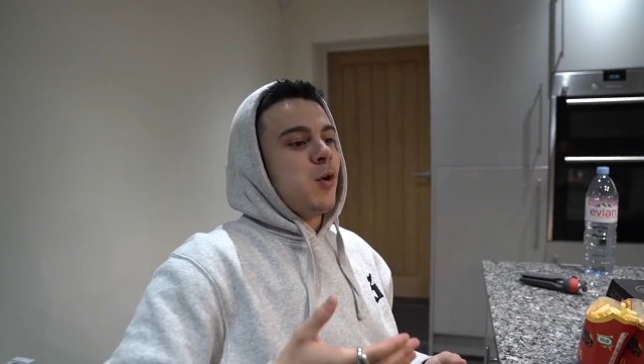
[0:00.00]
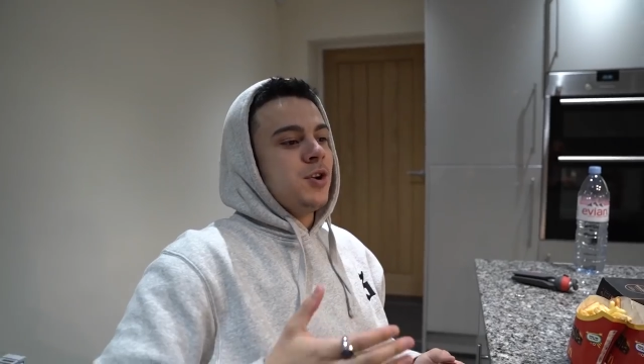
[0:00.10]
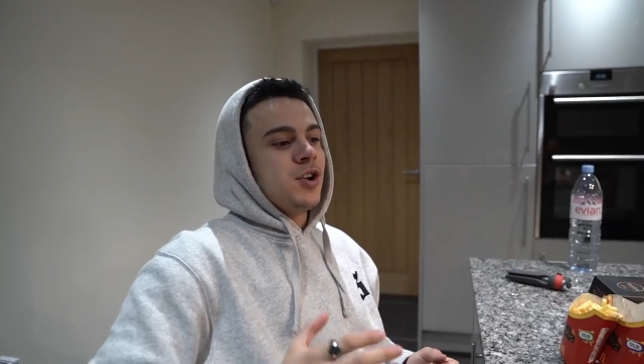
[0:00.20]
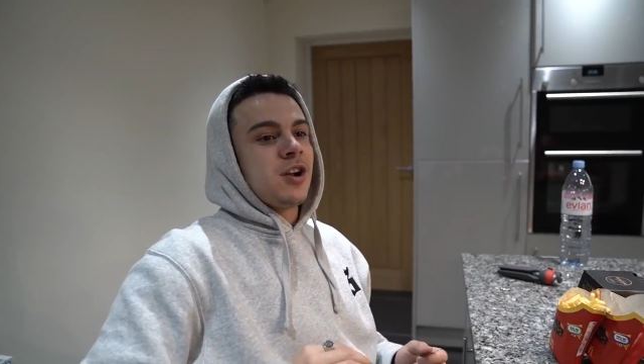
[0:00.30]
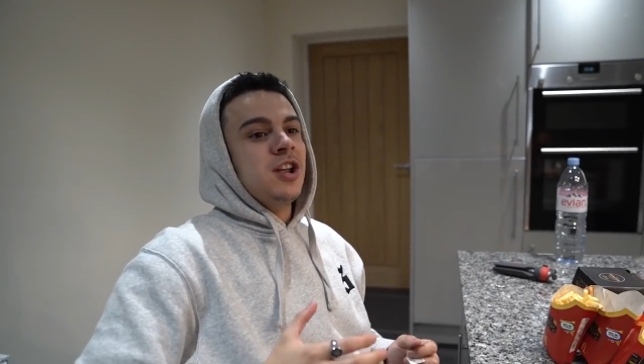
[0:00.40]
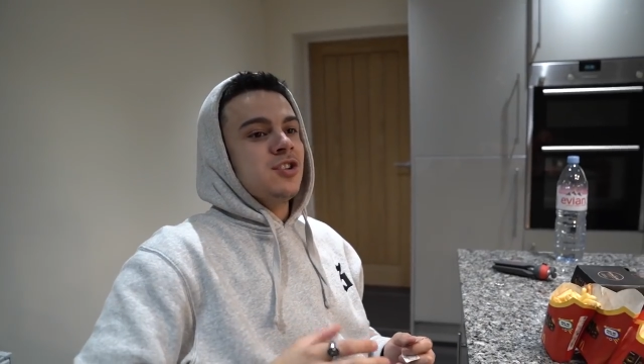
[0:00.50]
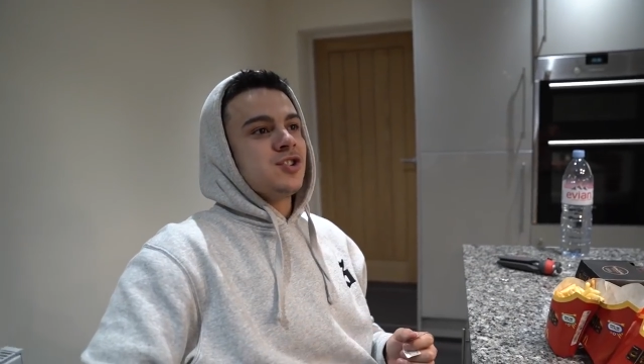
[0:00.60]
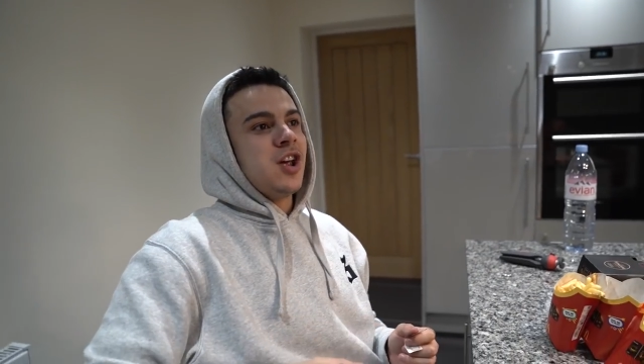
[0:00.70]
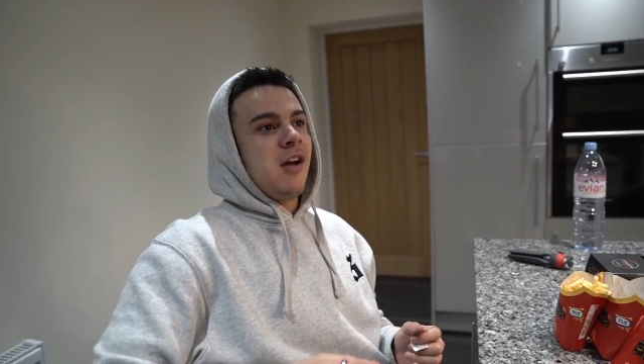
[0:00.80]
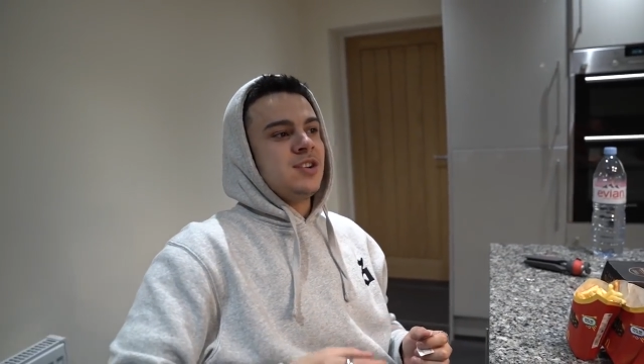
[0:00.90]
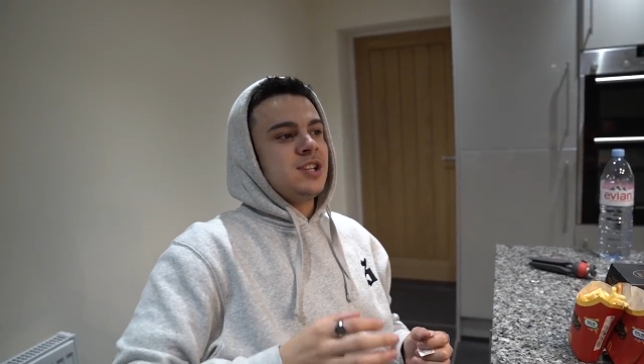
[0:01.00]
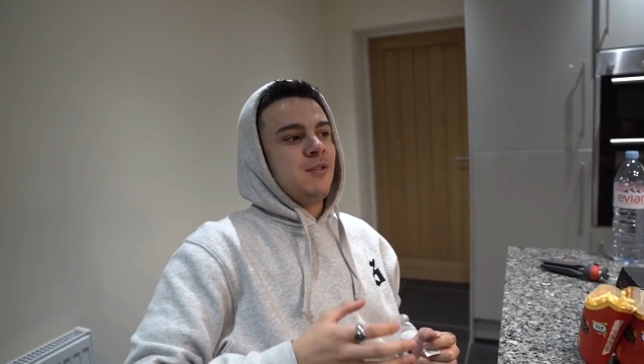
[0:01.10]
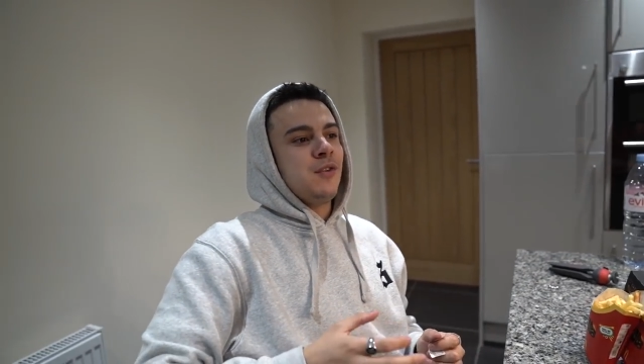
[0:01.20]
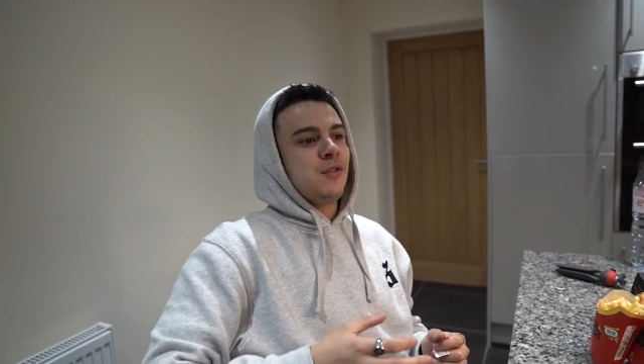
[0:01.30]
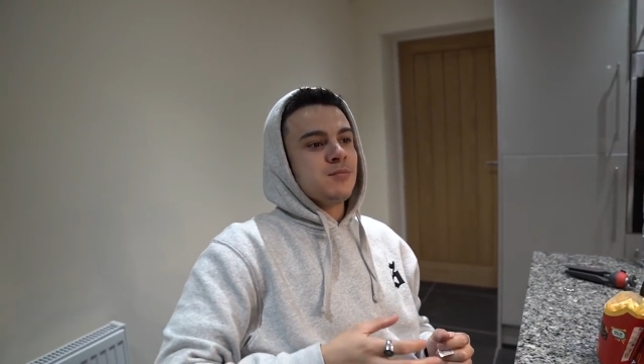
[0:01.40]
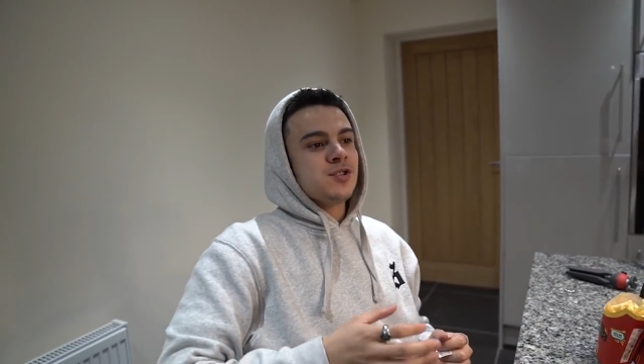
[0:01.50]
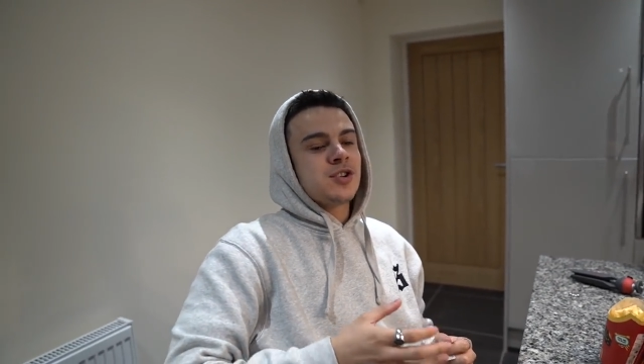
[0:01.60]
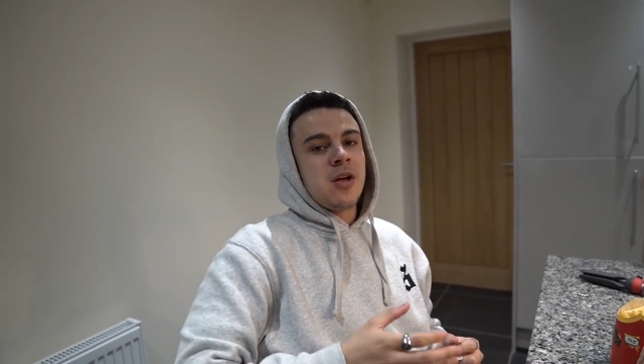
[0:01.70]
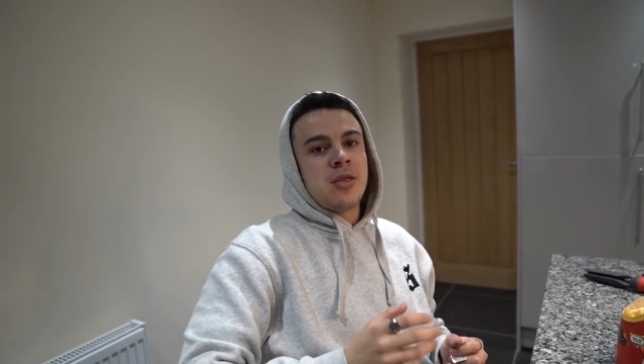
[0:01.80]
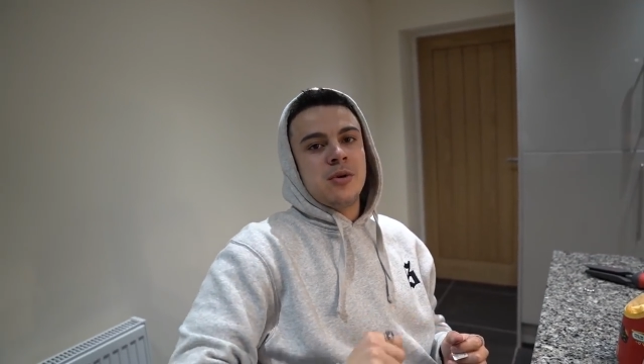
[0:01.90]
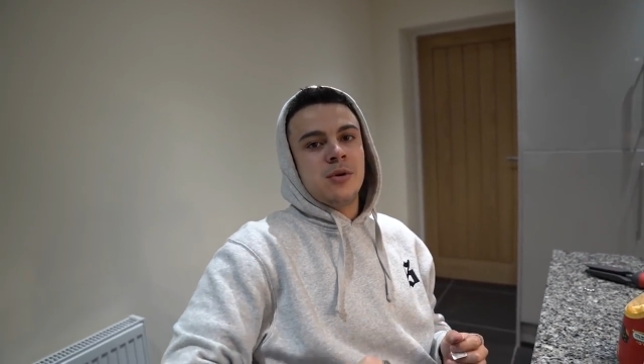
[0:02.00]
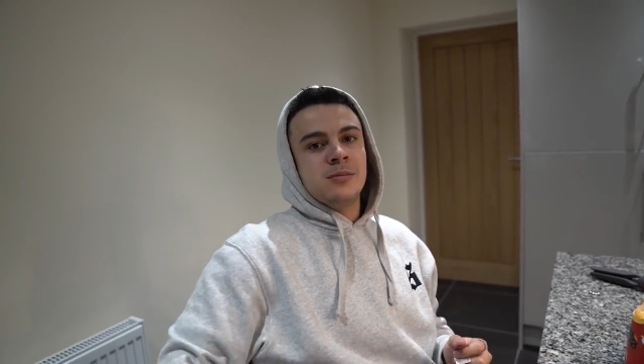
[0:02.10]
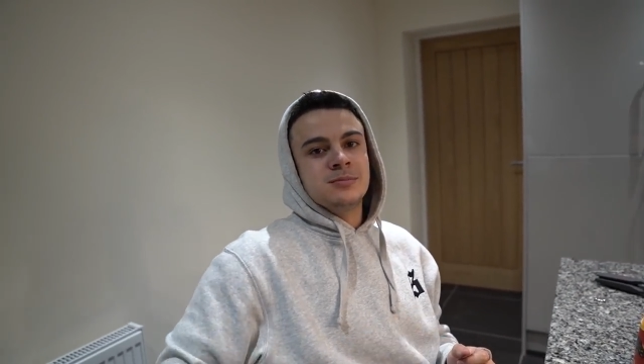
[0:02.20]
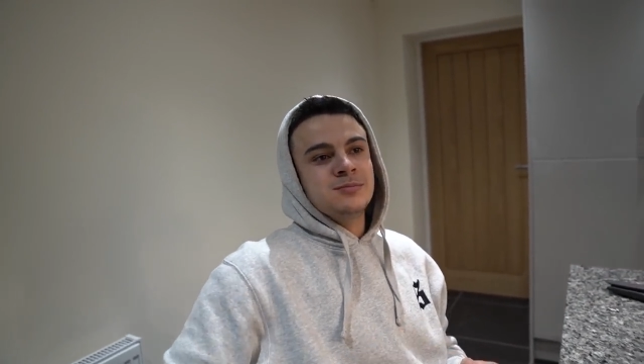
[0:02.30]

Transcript: Free window cleaning service if you're from Scunthorpe.